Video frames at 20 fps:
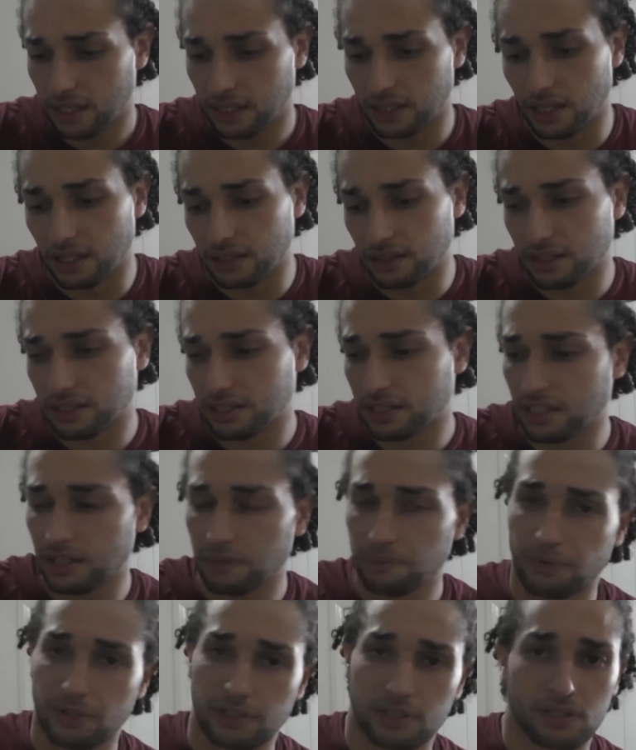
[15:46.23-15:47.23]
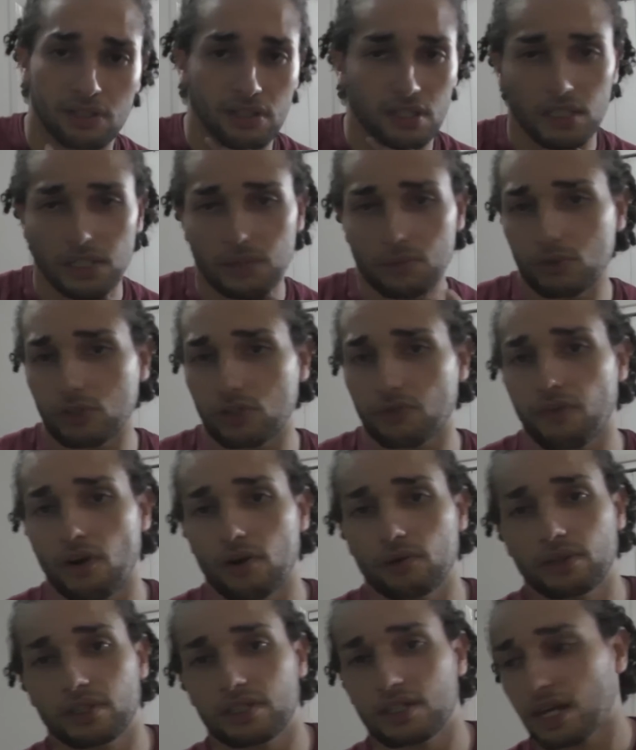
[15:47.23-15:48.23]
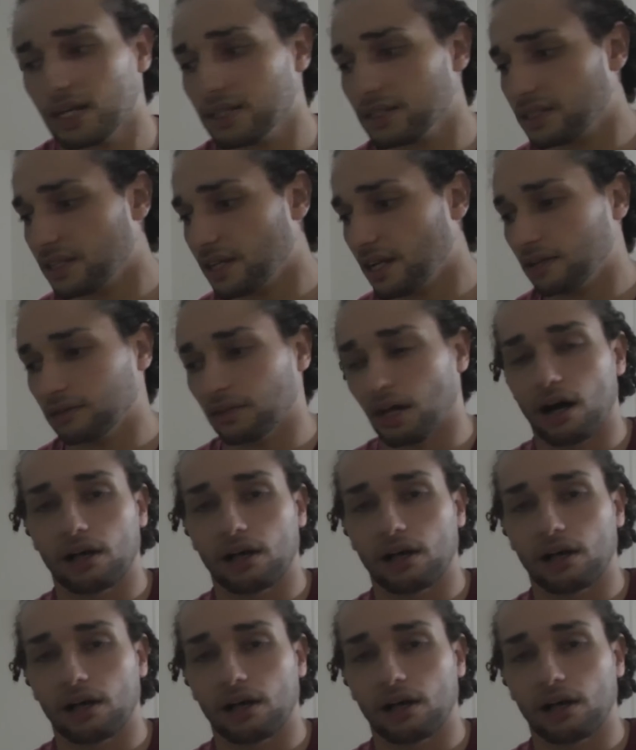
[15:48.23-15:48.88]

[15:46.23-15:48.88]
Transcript: Nassim used to fight with his hands down,